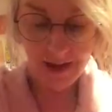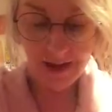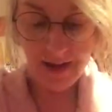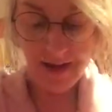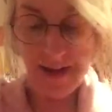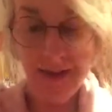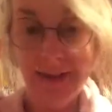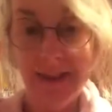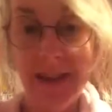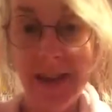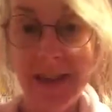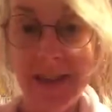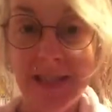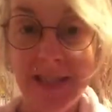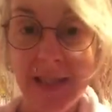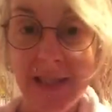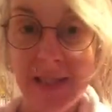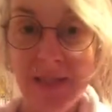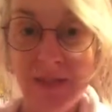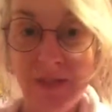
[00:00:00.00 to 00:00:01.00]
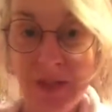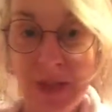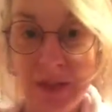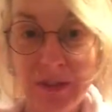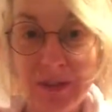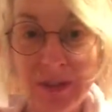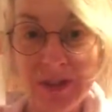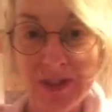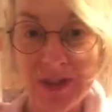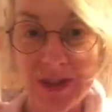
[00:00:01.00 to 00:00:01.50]
13th of
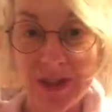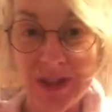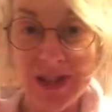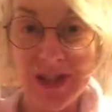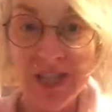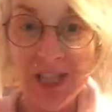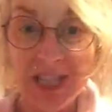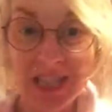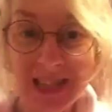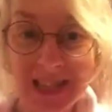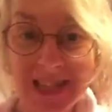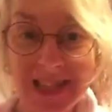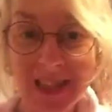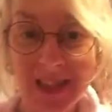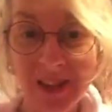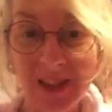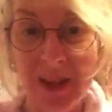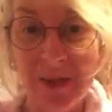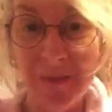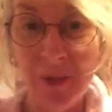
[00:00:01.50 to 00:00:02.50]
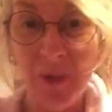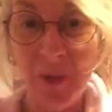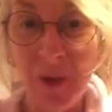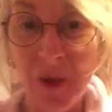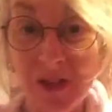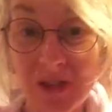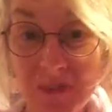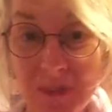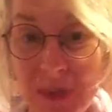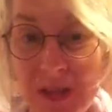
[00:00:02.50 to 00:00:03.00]
January. So I should have to look at my watch